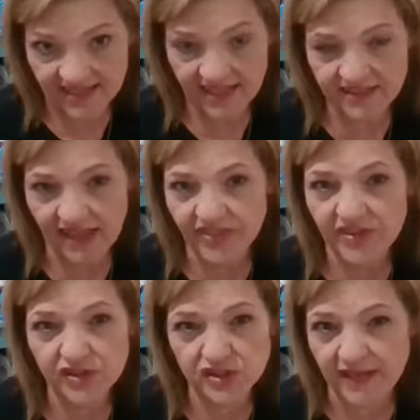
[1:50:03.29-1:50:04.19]
I
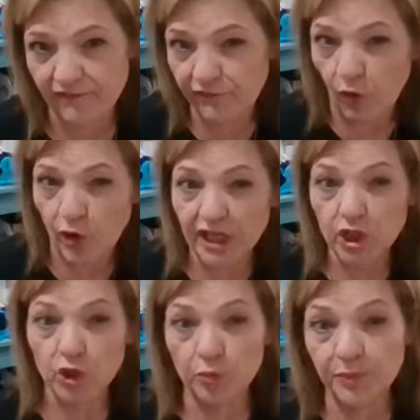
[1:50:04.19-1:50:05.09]
think there's like 40
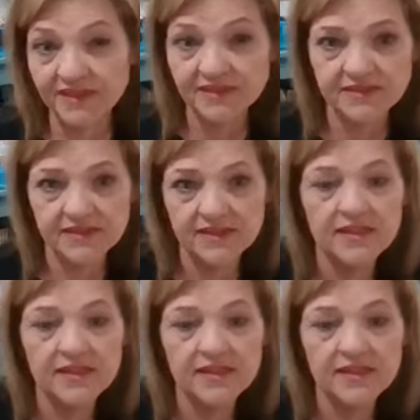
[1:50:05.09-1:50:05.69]
hoopings,